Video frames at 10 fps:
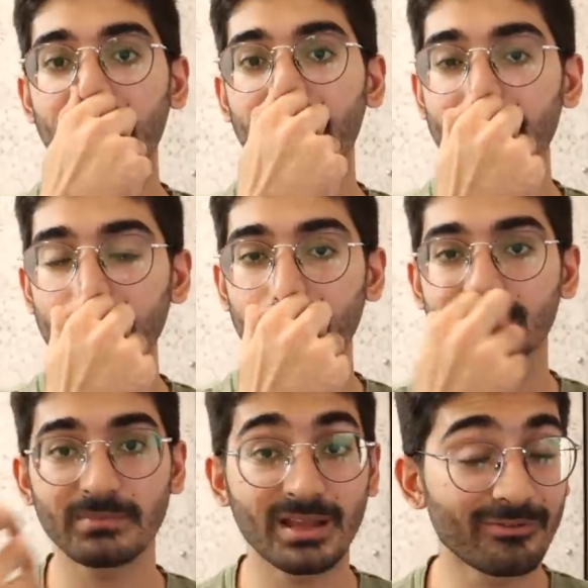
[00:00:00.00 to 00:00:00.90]
And
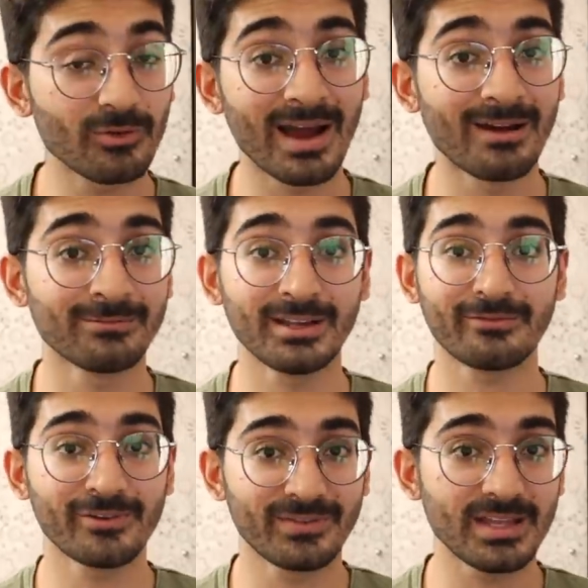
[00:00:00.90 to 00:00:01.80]
if you have
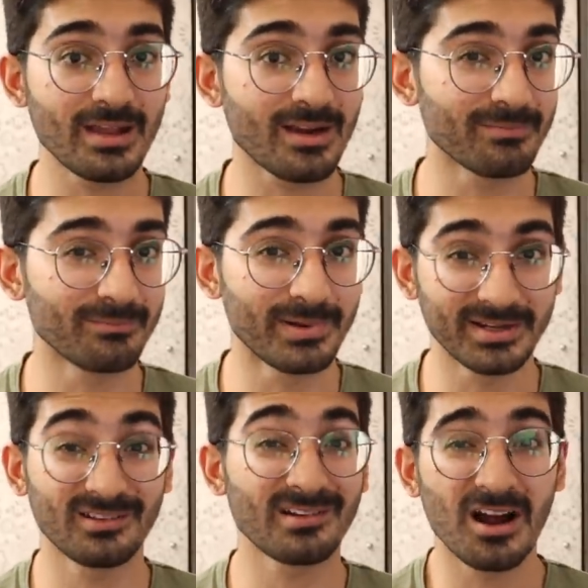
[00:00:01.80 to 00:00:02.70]
like 50
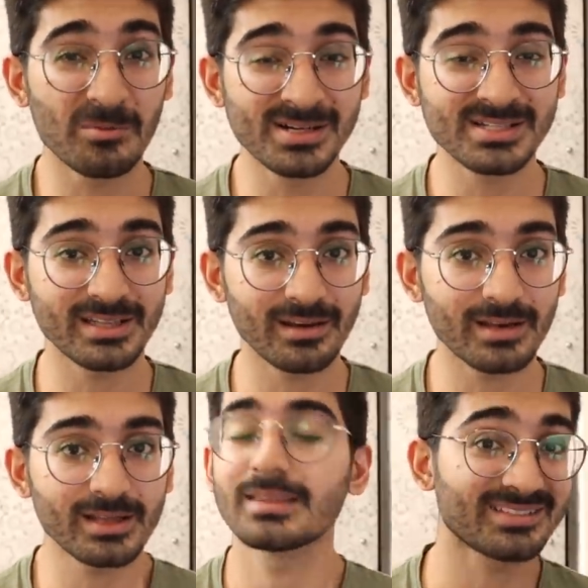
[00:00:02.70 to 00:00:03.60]
bitter almonds in your
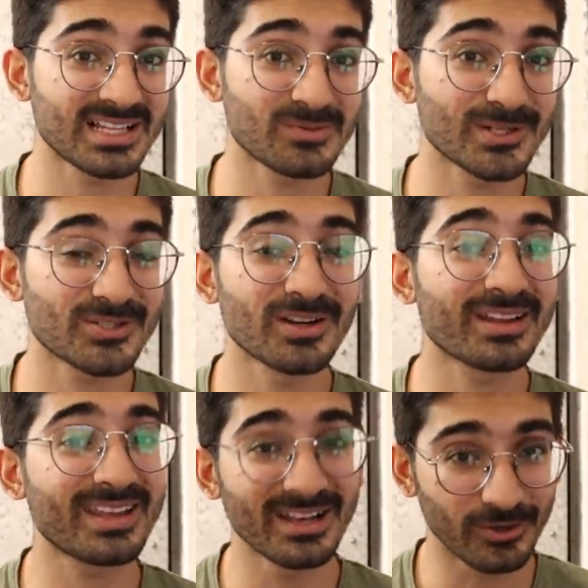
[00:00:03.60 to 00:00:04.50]
day, that's what's gonna
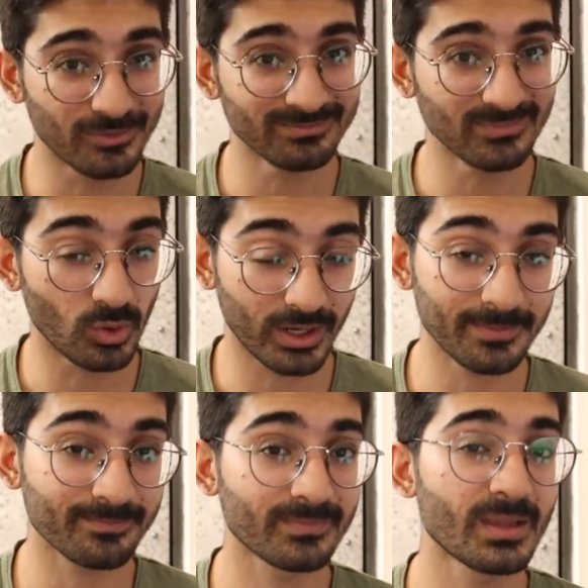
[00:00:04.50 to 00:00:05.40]
kill you, okay?